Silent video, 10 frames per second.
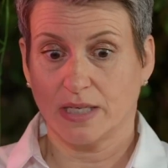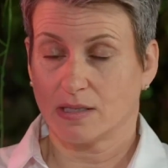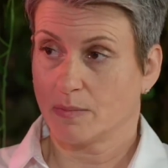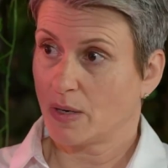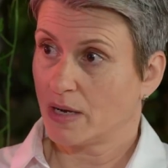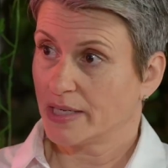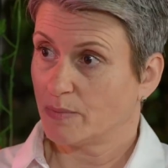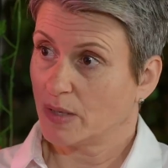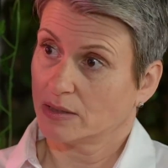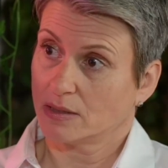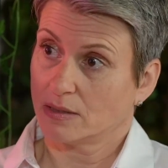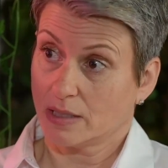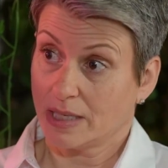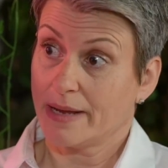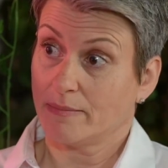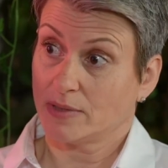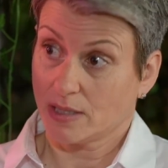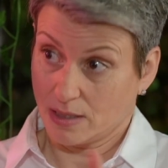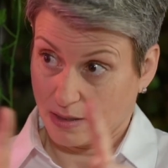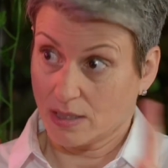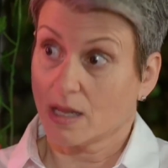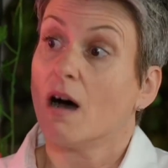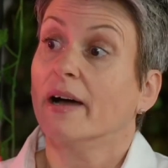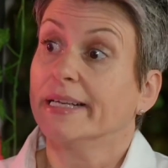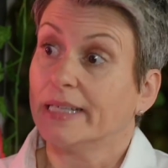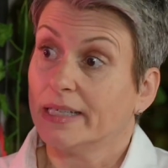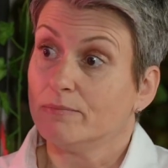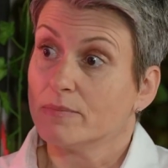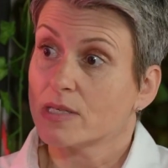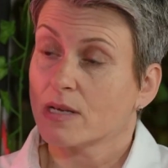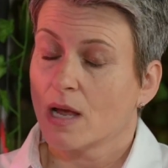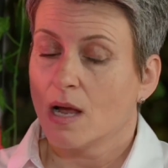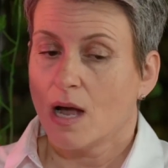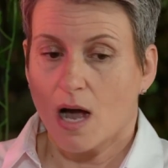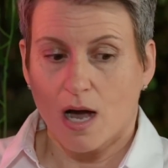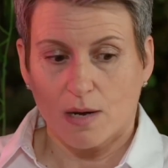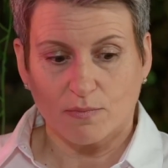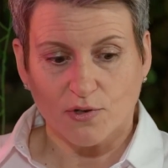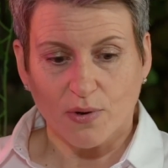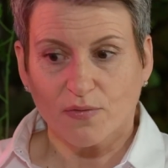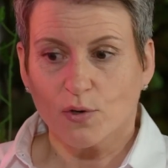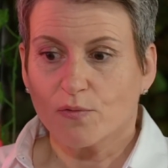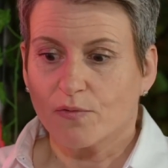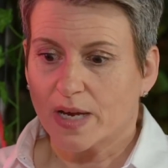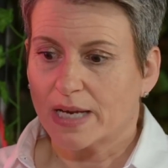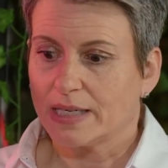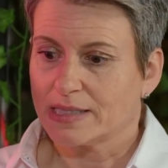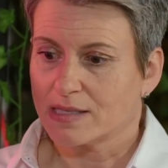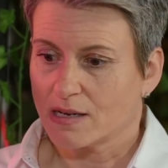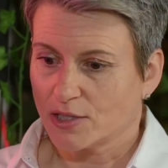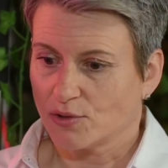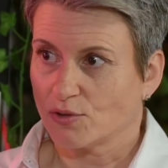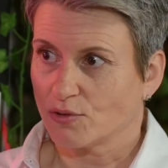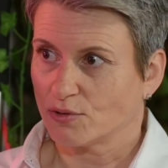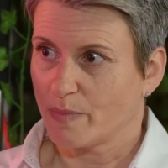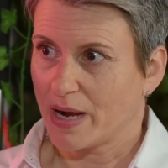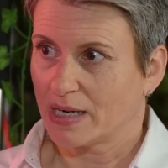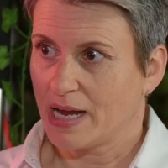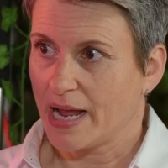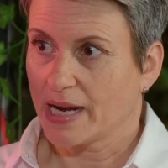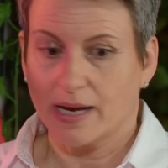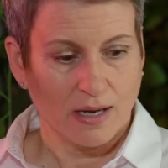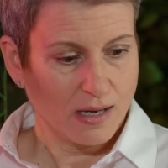that supplies blood to the limb, to the hind limbs. So if you feel inside your dog's back leg,